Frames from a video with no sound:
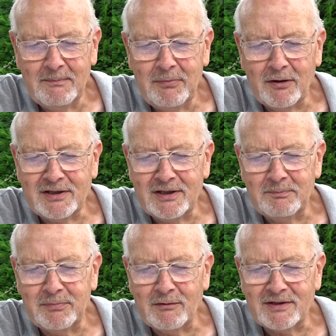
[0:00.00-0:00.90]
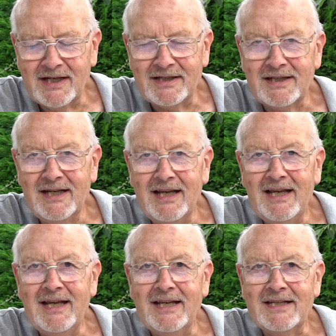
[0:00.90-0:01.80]
pot in the process.
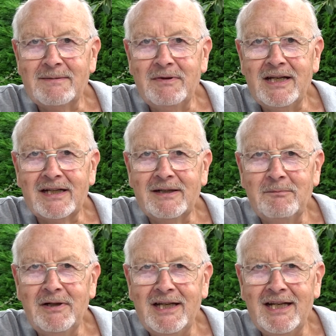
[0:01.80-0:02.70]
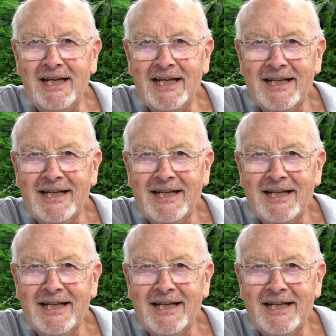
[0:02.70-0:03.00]
It's split completely